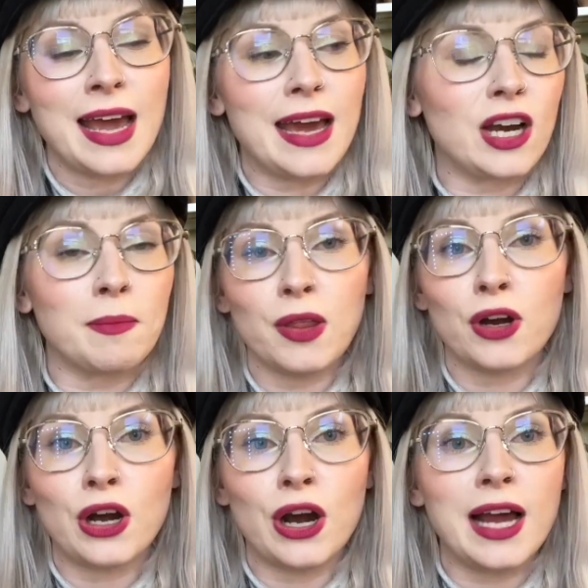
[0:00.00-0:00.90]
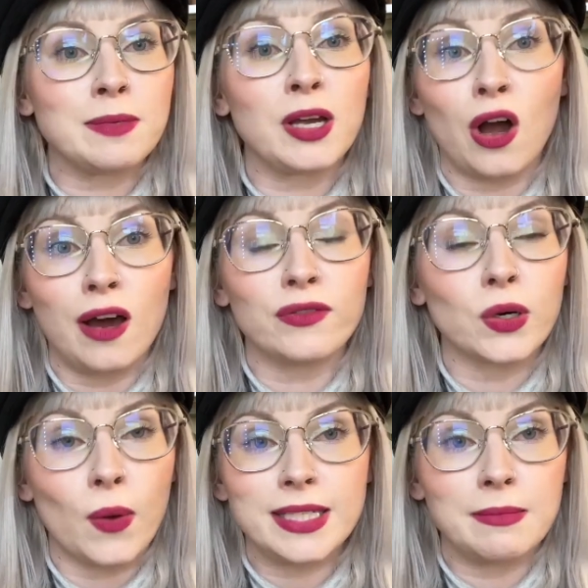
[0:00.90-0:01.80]
and her mother has been gone for
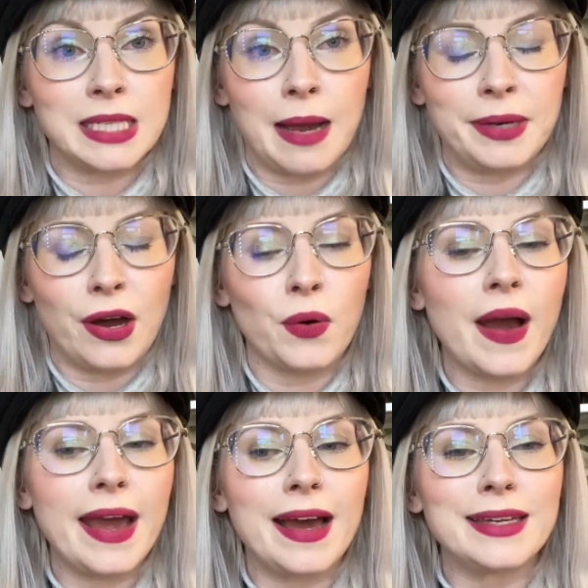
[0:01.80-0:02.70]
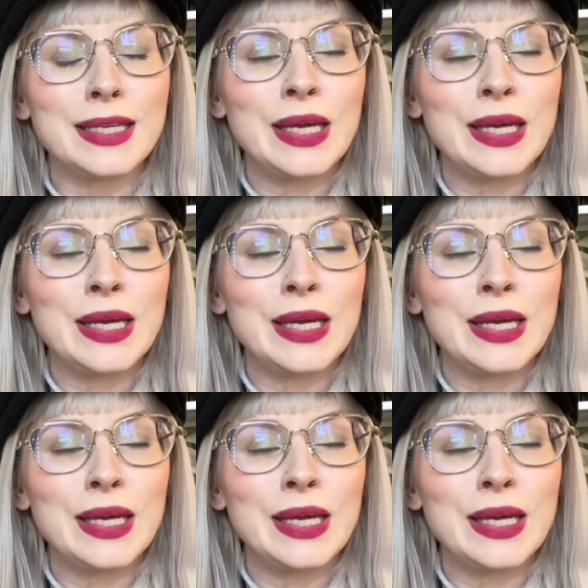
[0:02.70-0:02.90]
quite some time now. And